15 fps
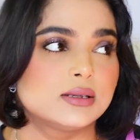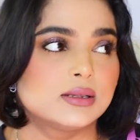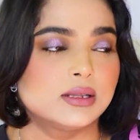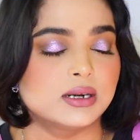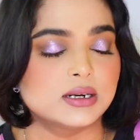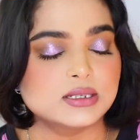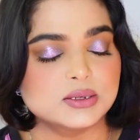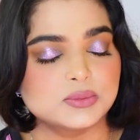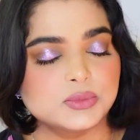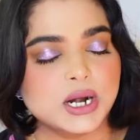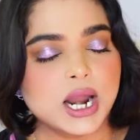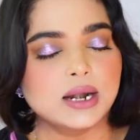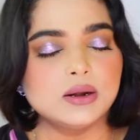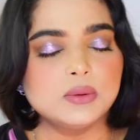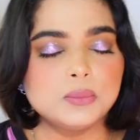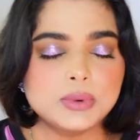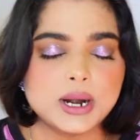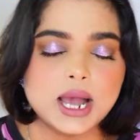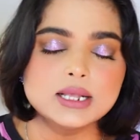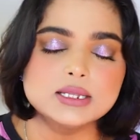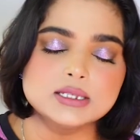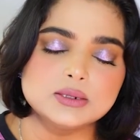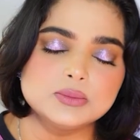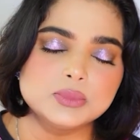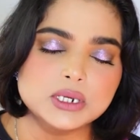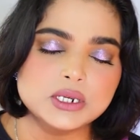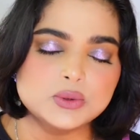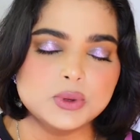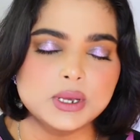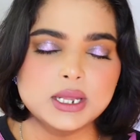There are some random brands in
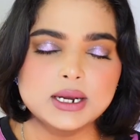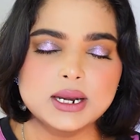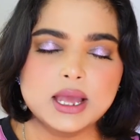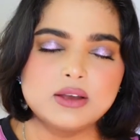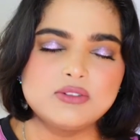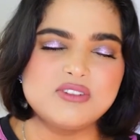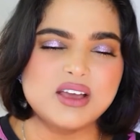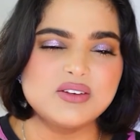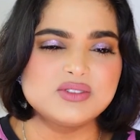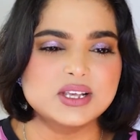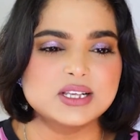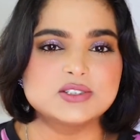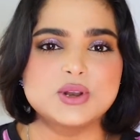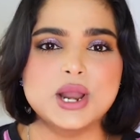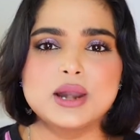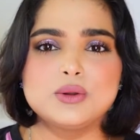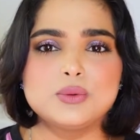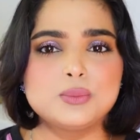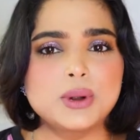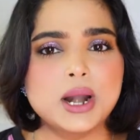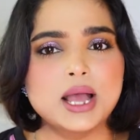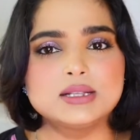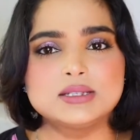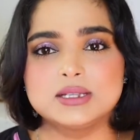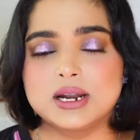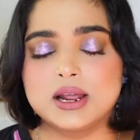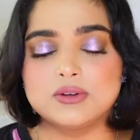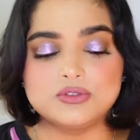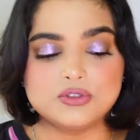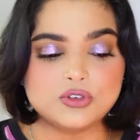between, like 5 6 random brands that
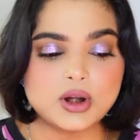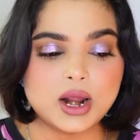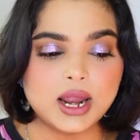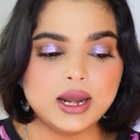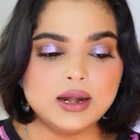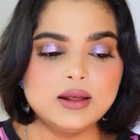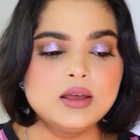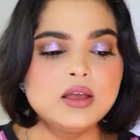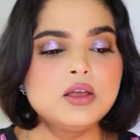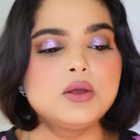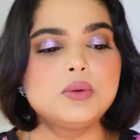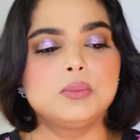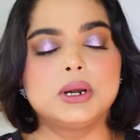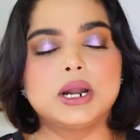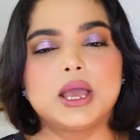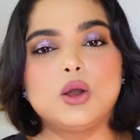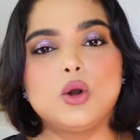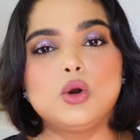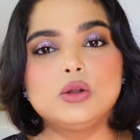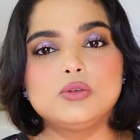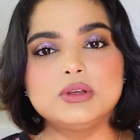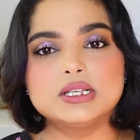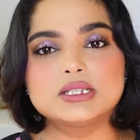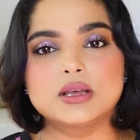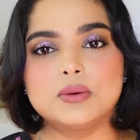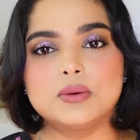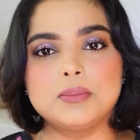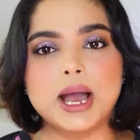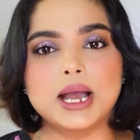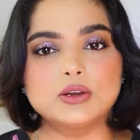I've tried, but I always
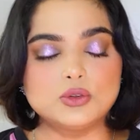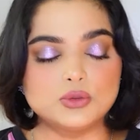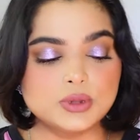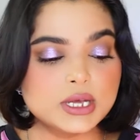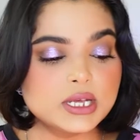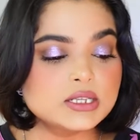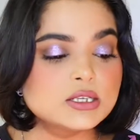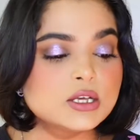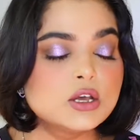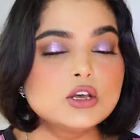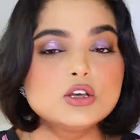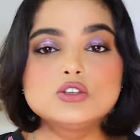back to this.